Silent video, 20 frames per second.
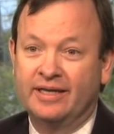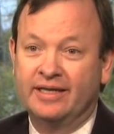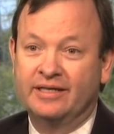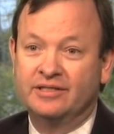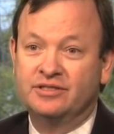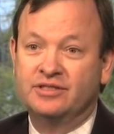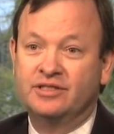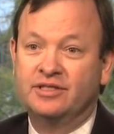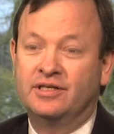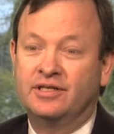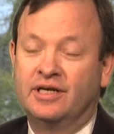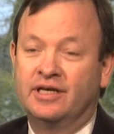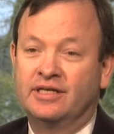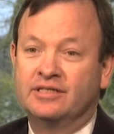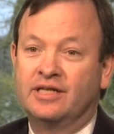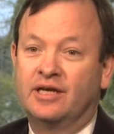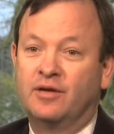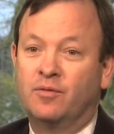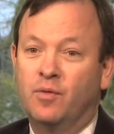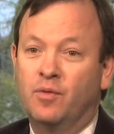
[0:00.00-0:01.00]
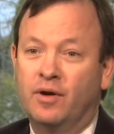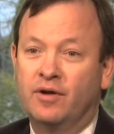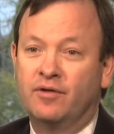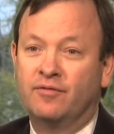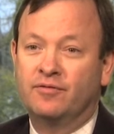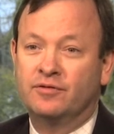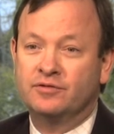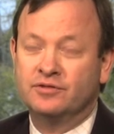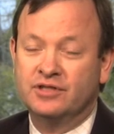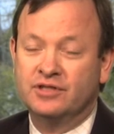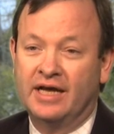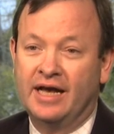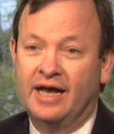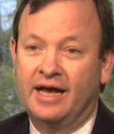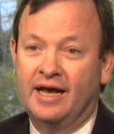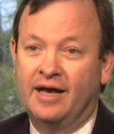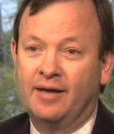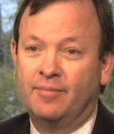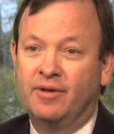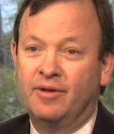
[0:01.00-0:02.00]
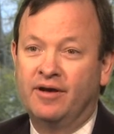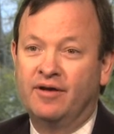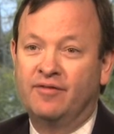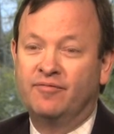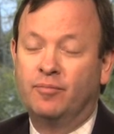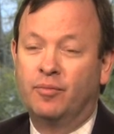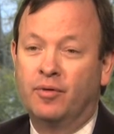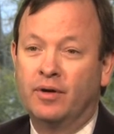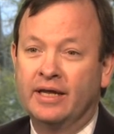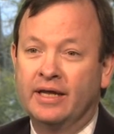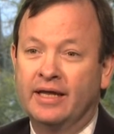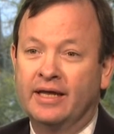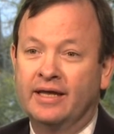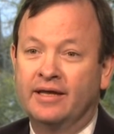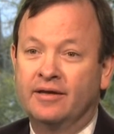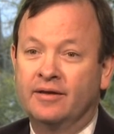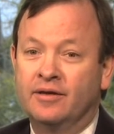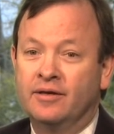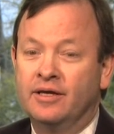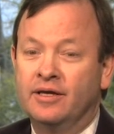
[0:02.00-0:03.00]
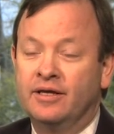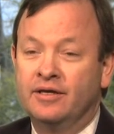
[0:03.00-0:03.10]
and she does a wonderful job of bringing